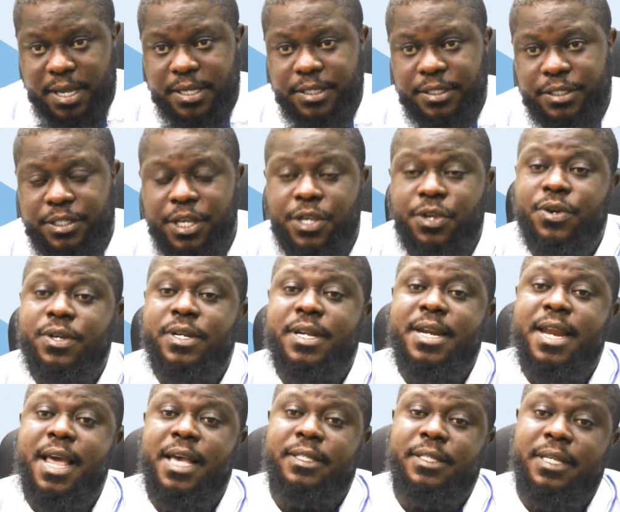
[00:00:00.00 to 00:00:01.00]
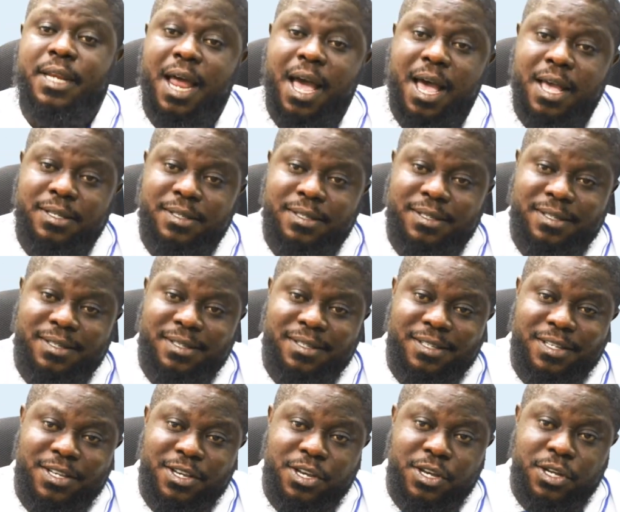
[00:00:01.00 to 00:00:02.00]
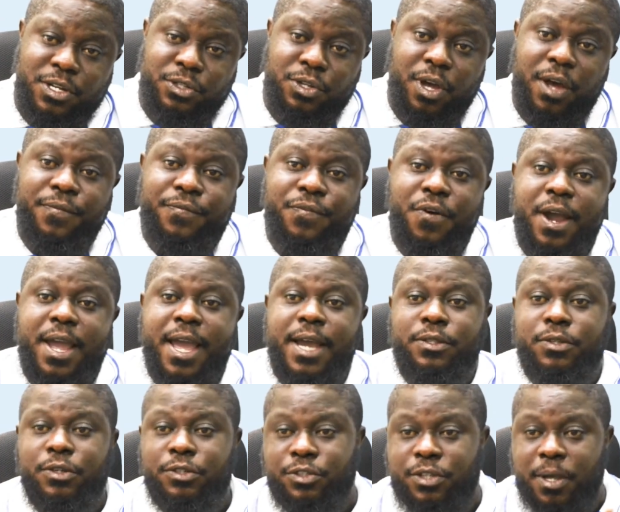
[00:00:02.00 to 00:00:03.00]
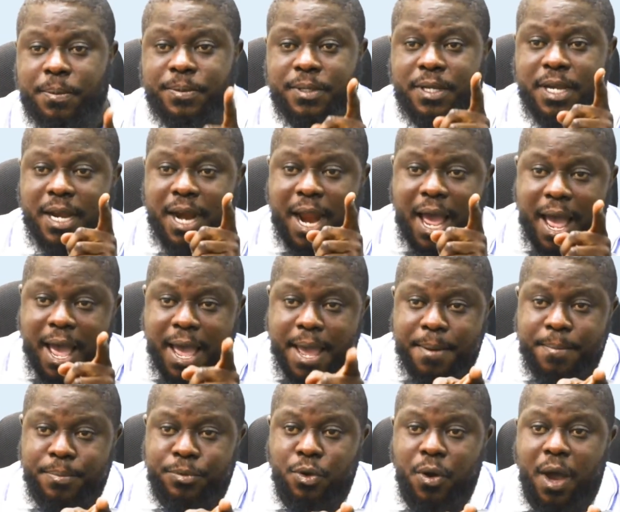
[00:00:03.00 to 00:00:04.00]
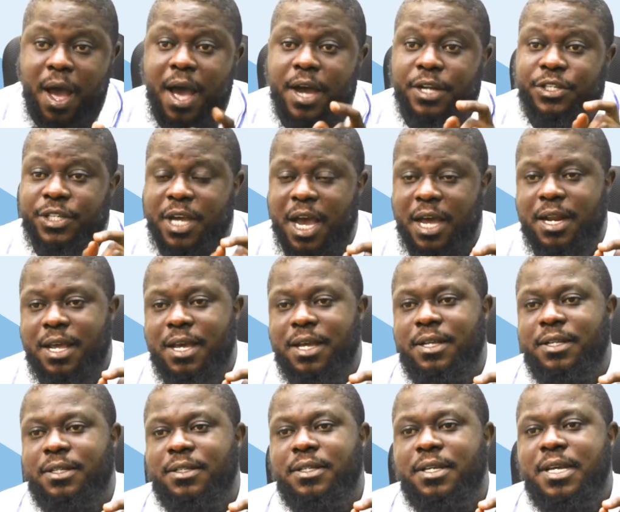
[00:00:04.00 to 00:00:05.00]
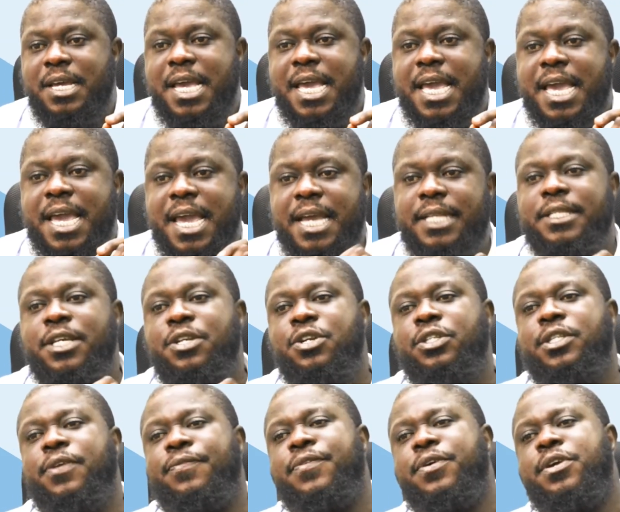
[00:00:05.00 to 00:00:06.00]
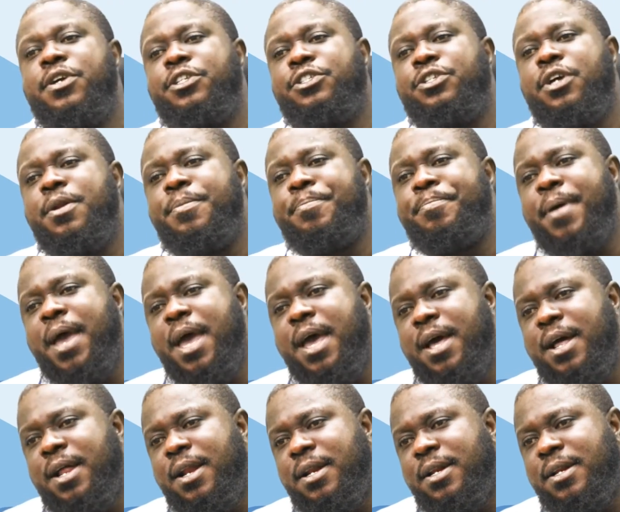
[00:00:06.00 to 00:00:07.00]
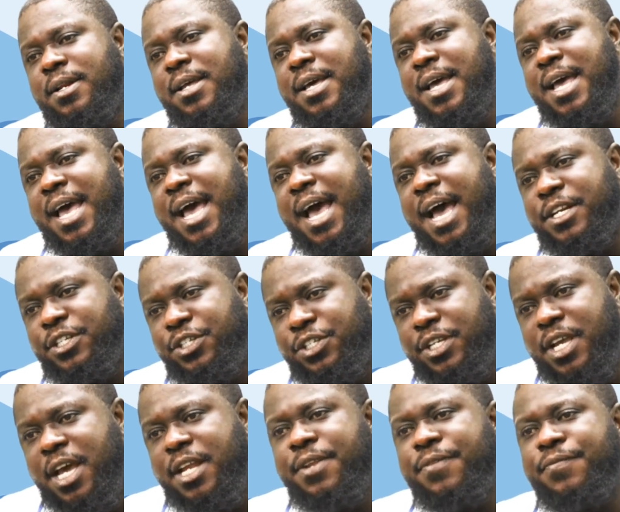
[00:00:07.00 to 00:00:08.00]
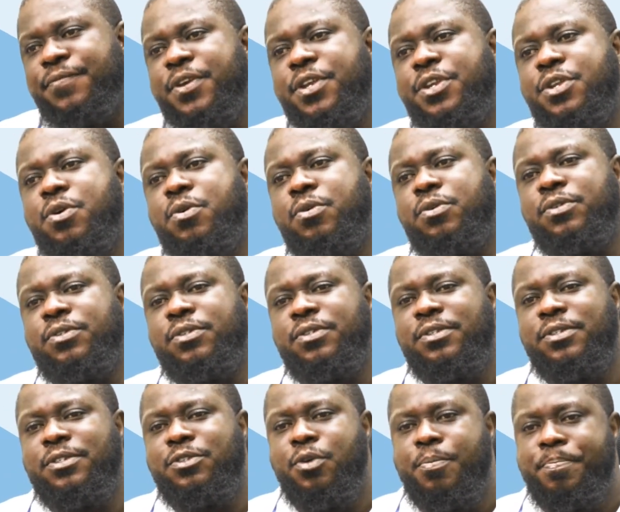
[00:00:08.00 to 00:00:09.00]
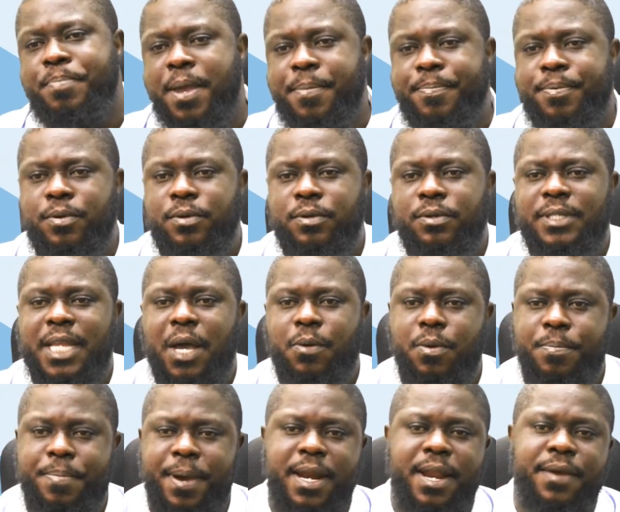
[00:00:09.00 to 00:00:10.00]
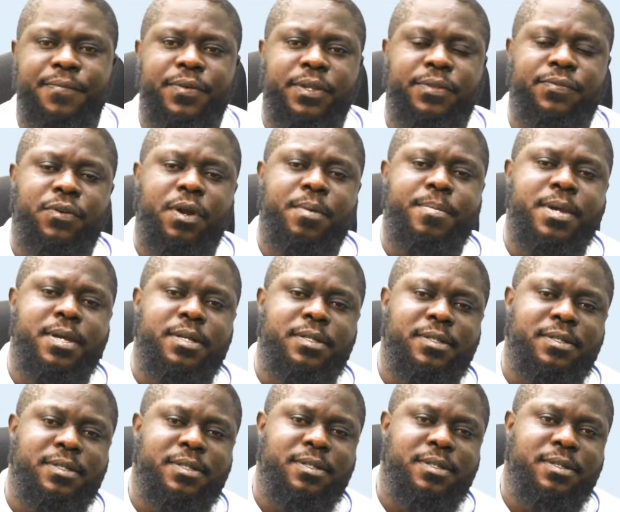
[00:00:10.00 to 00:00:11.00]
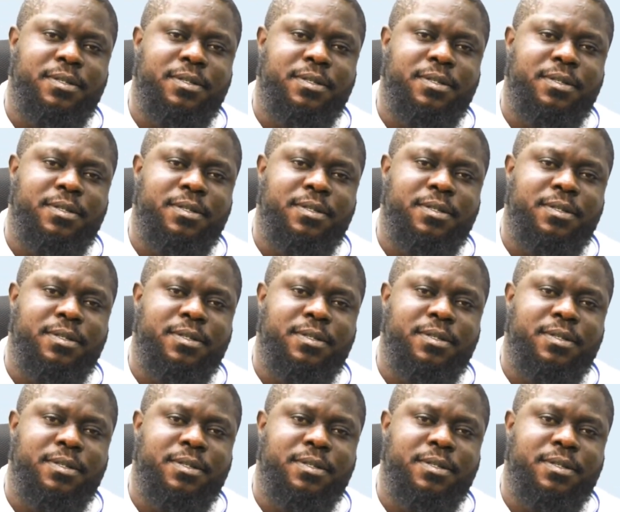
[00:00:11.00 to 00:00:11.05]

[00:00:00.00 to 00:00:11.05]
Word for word: See you in the next class. Don't forget to subscribe to our channel. Hit the notification bell and share the videos to people that will benefit from it.